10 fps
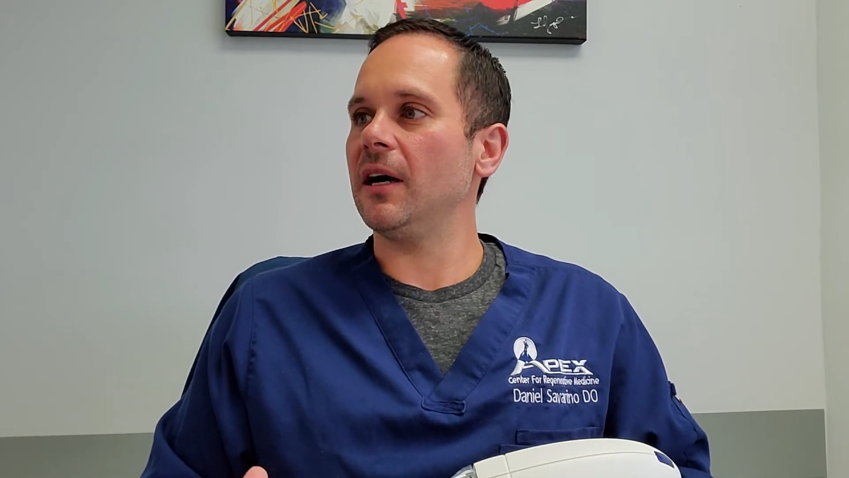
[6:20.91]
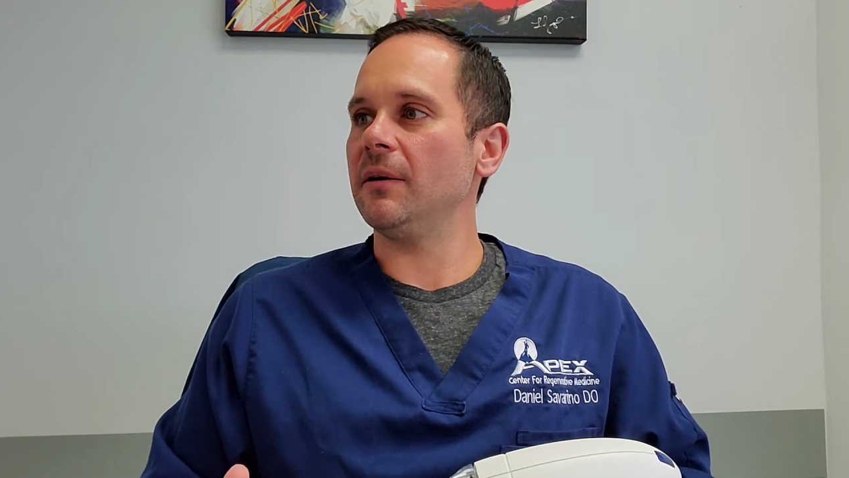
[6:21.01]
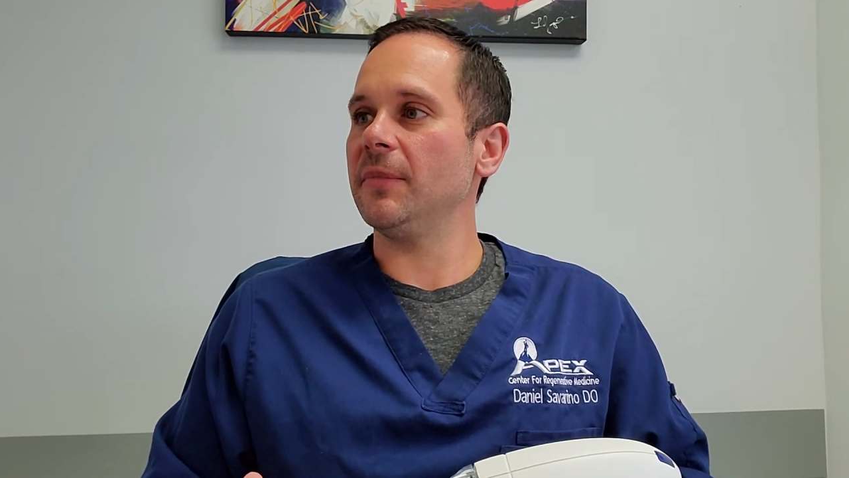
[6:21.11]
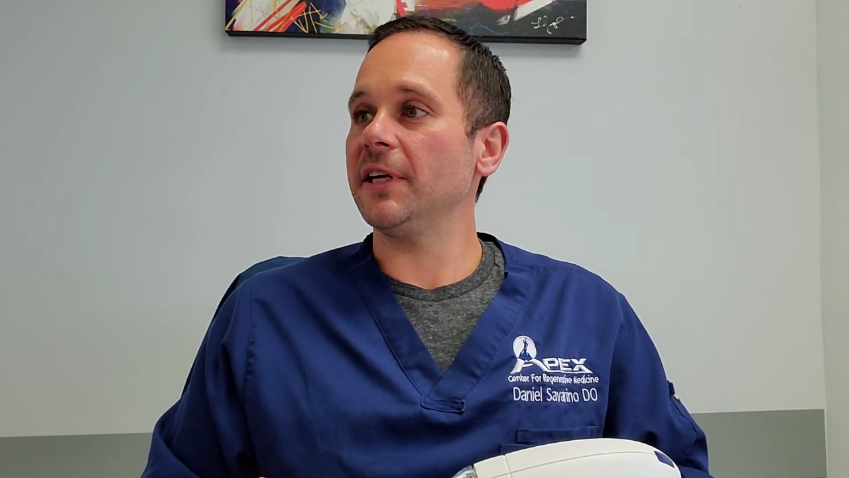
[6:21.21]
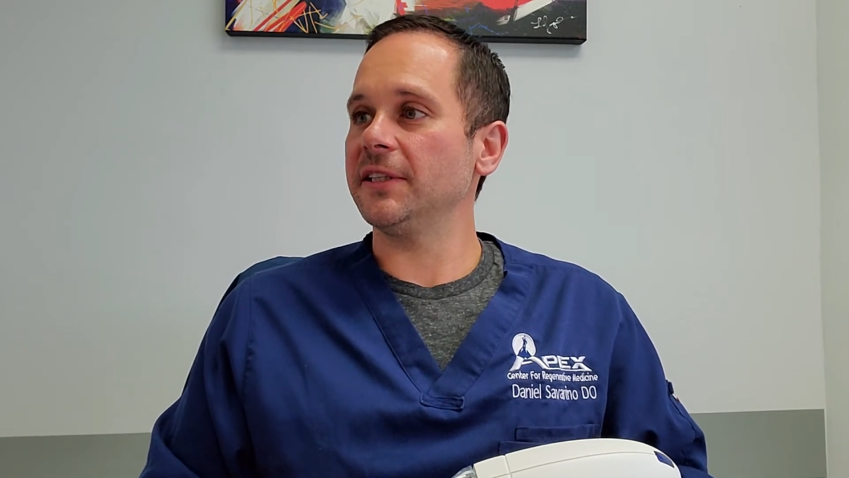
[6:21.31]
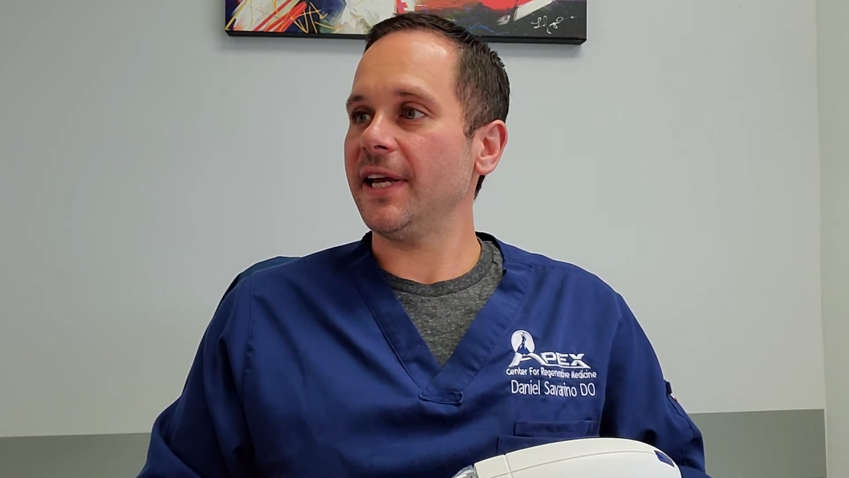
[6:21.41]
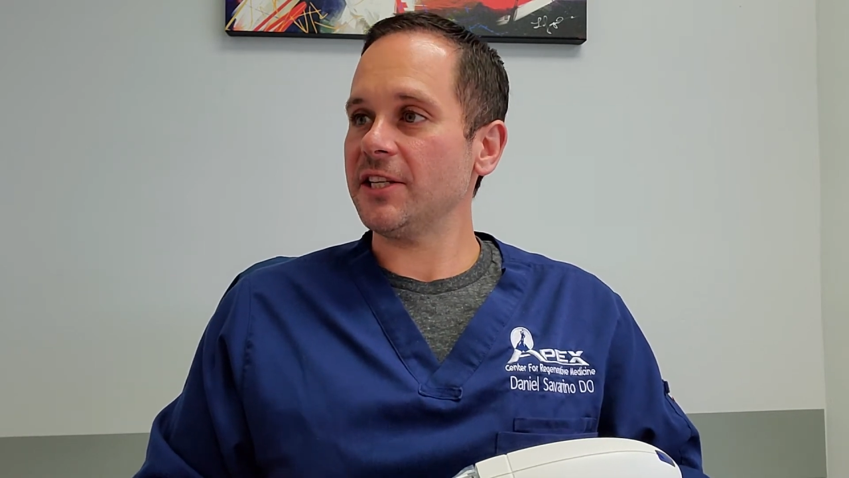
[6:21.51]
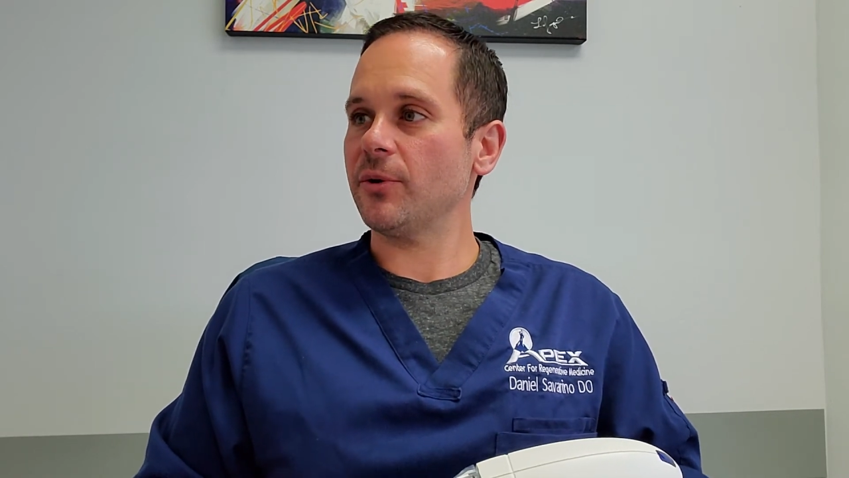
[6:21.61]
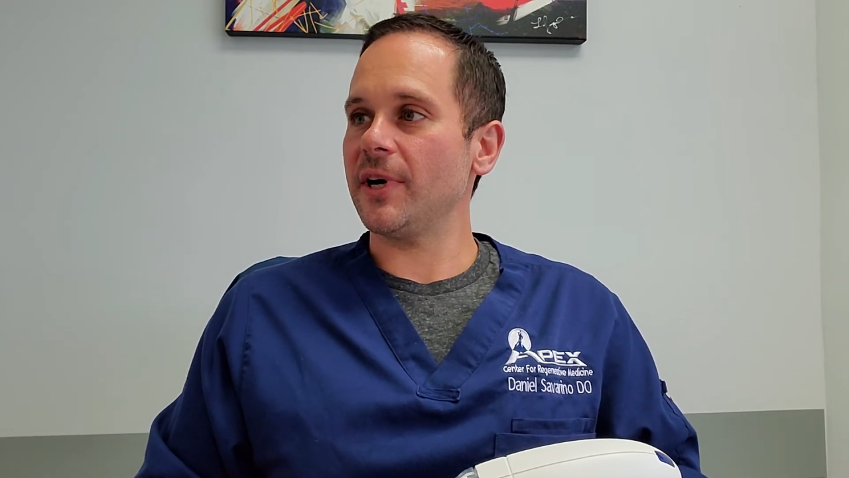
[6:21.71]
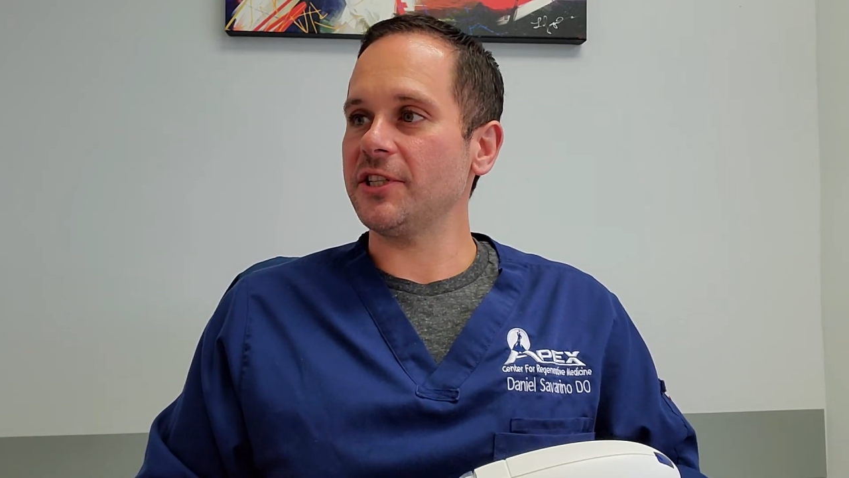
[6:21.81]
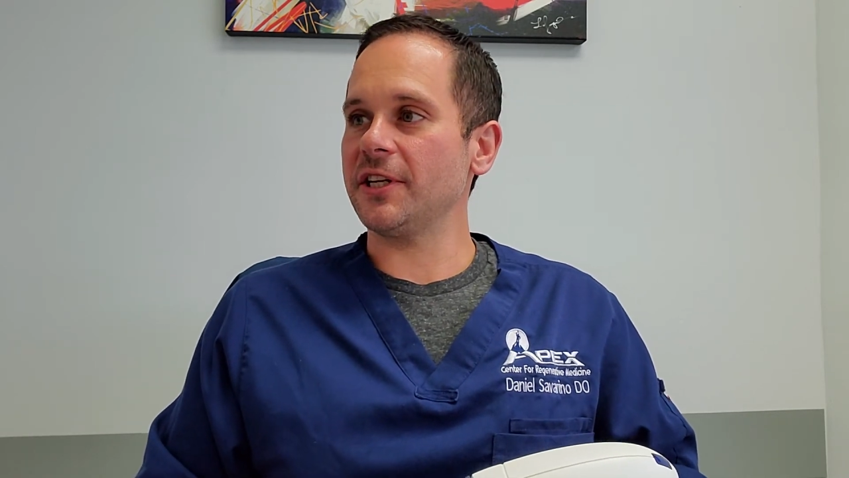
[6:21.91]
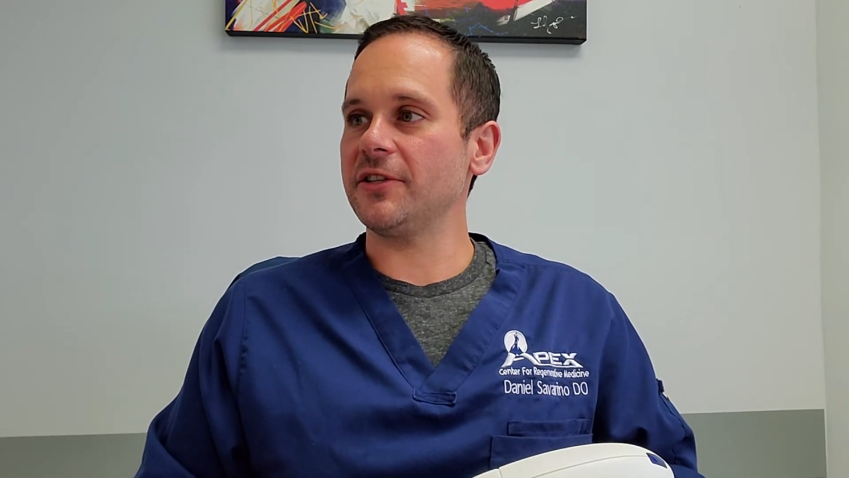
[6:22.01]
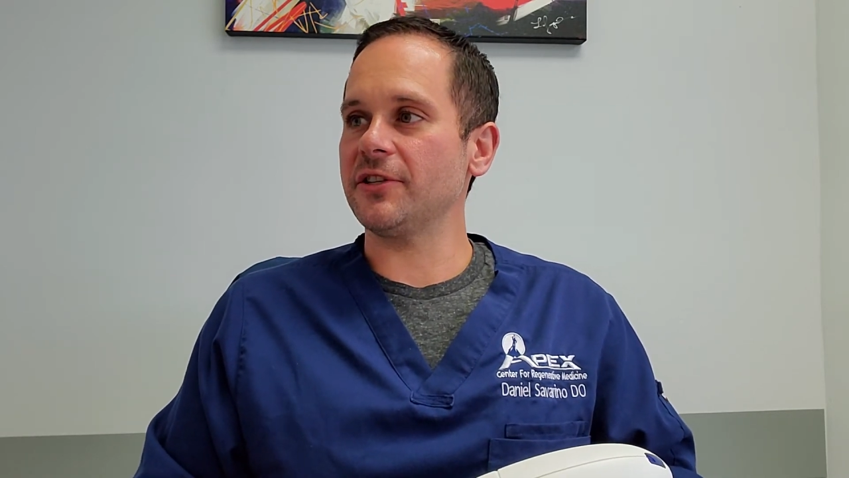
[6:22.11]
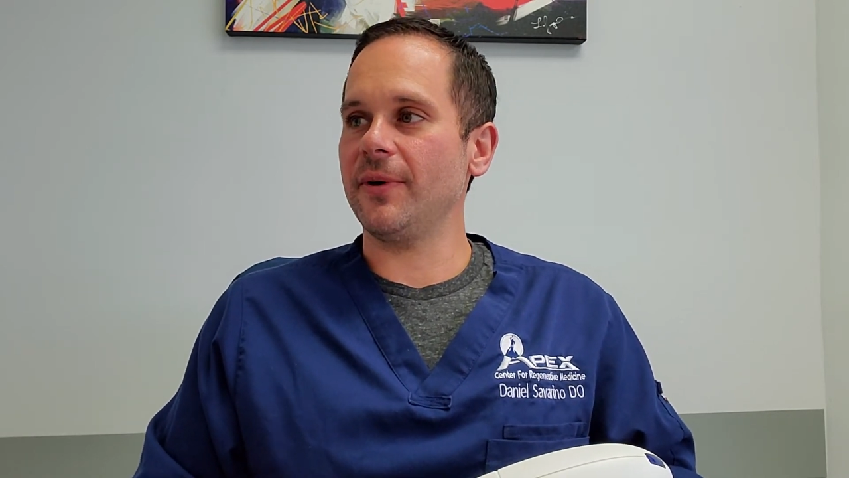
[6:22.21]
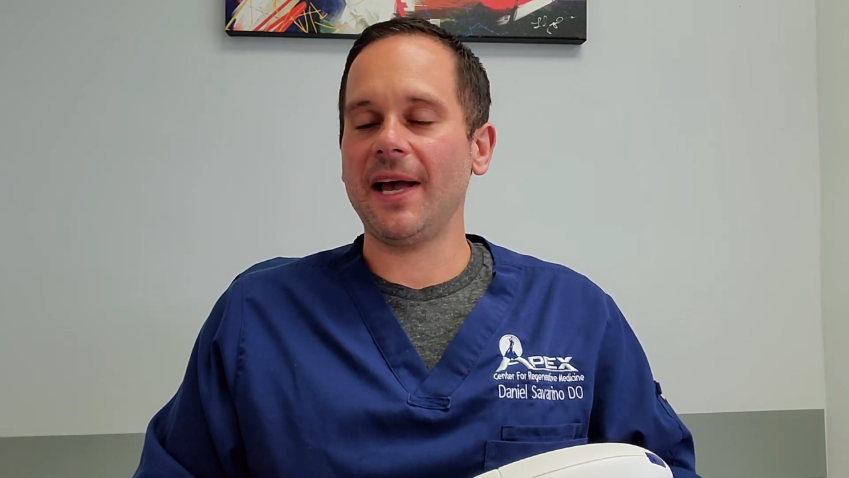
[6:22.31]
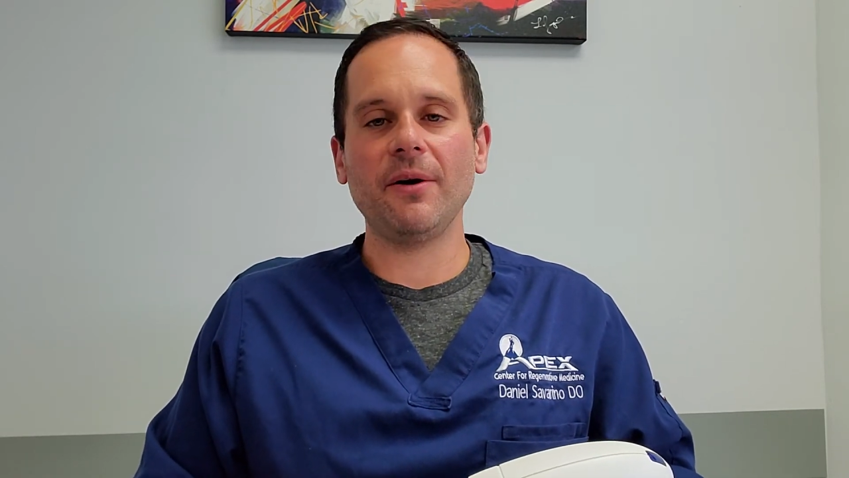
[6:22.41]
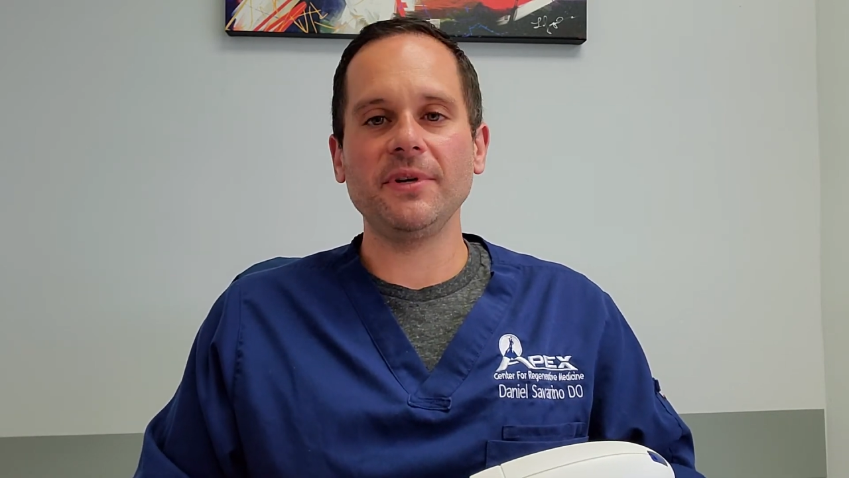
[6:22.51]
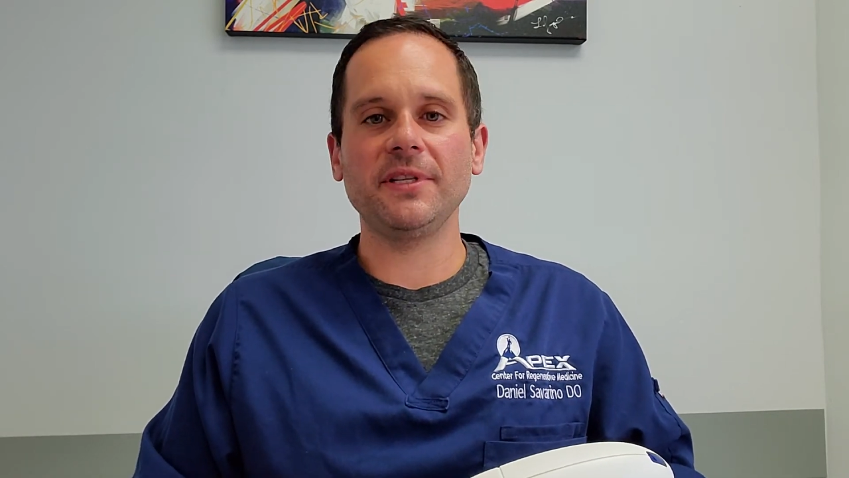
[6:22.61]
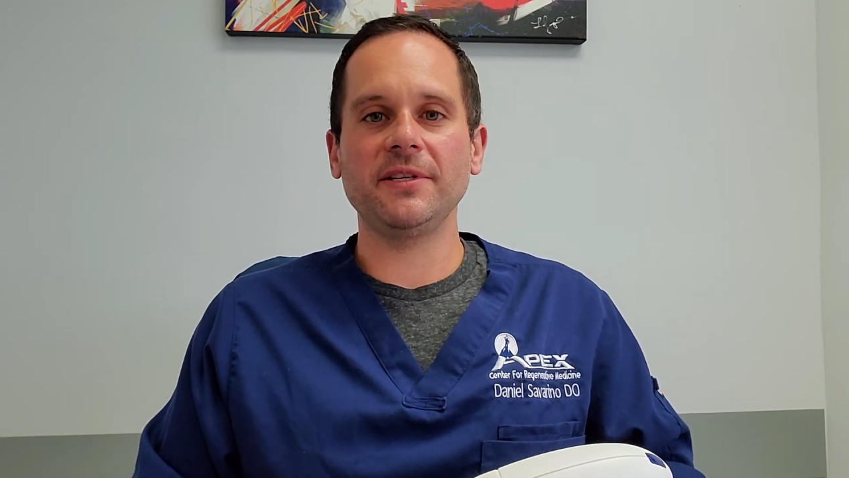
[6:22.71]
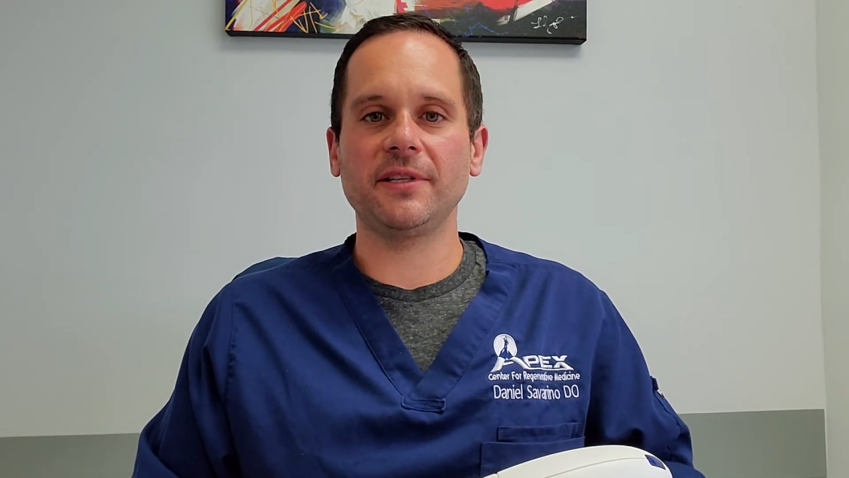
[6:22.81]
And last question, so how is this